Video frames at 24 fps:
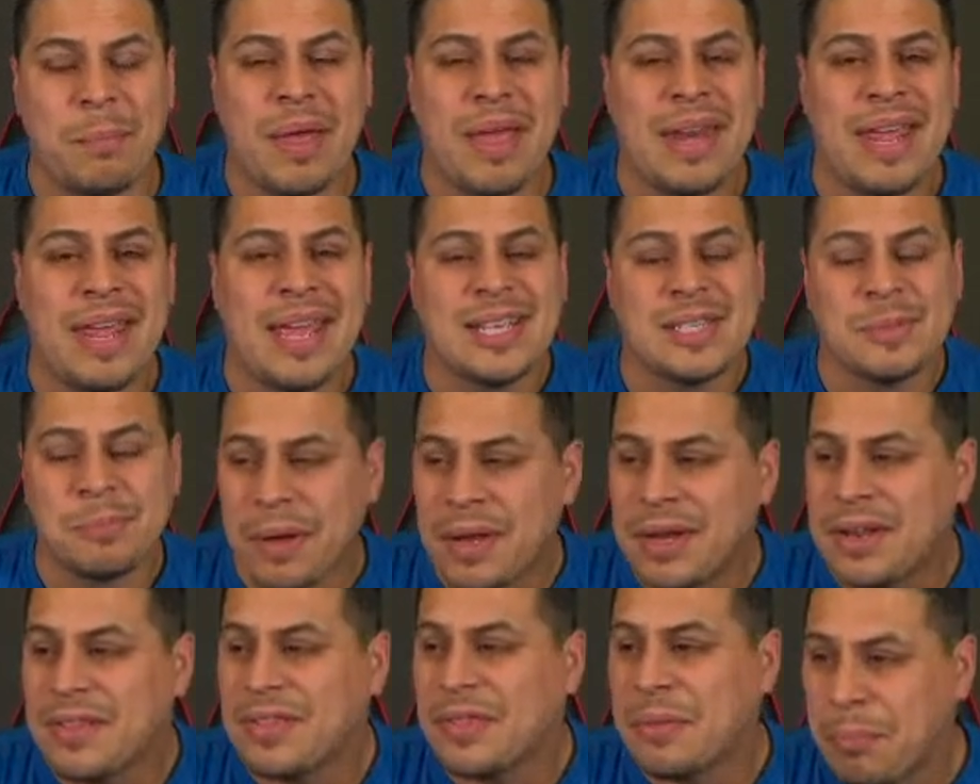ben has
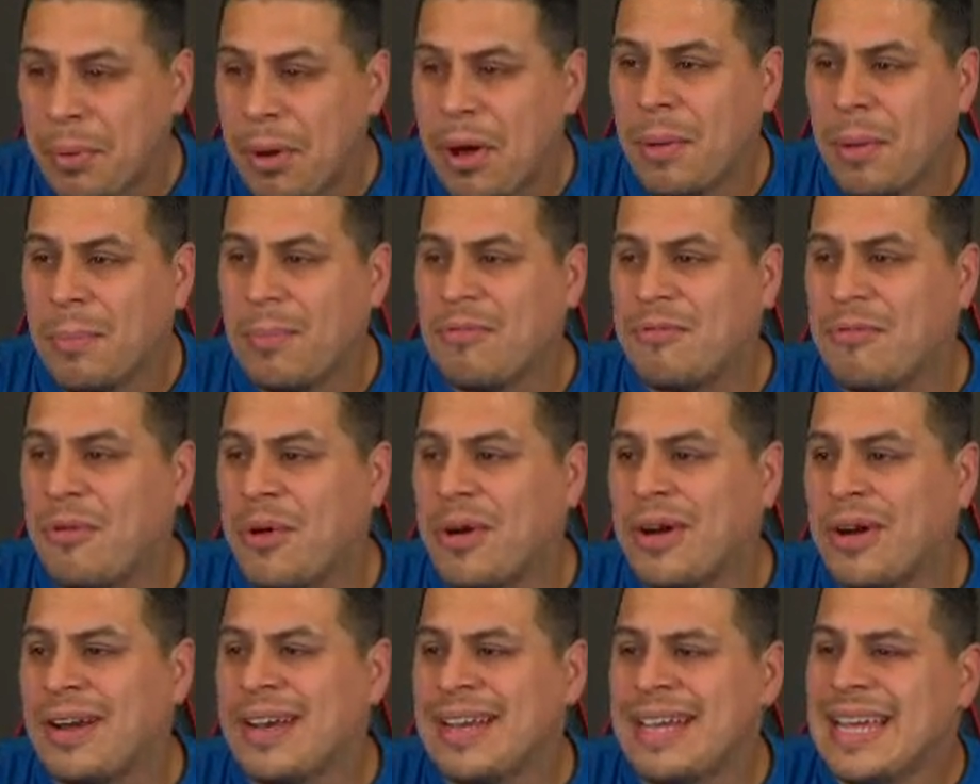punted the ball
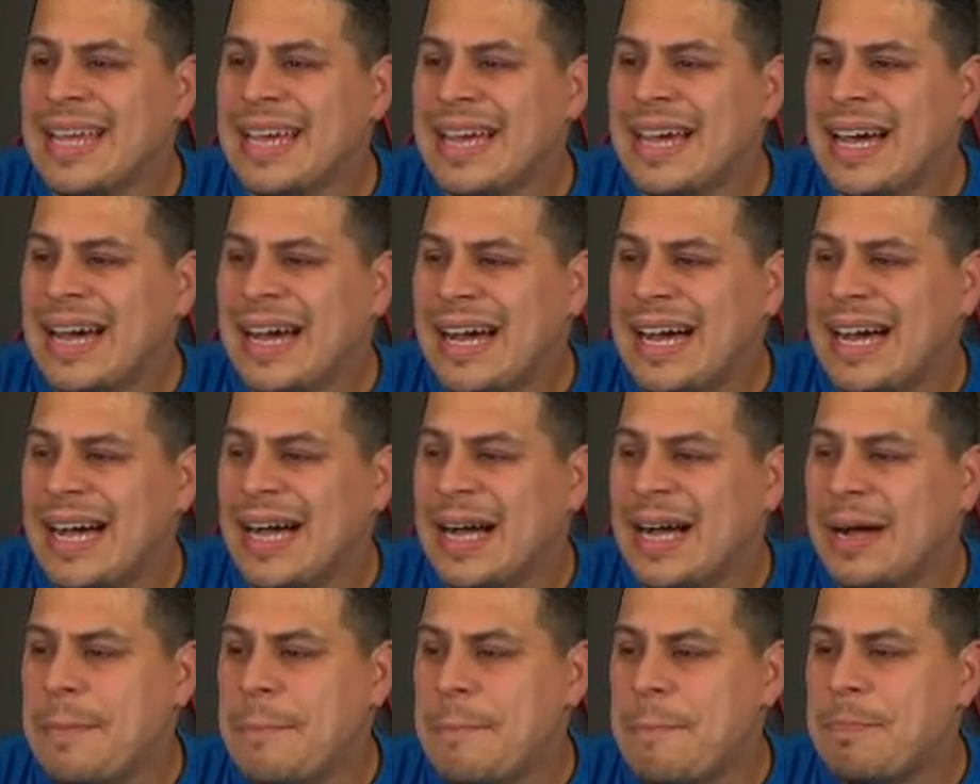before
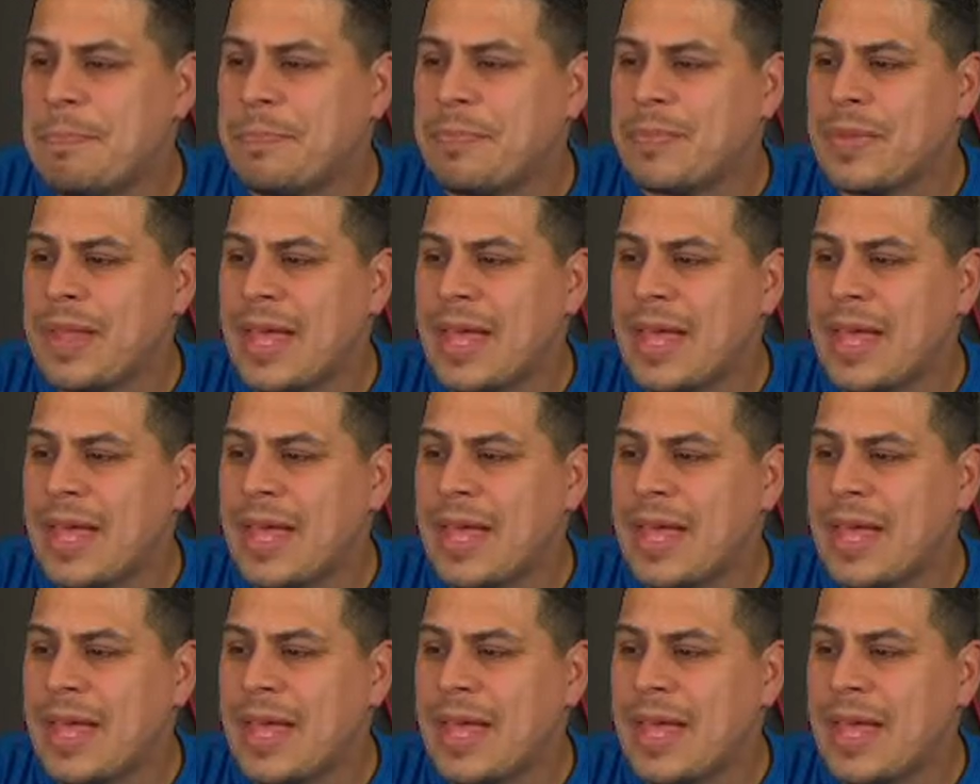um,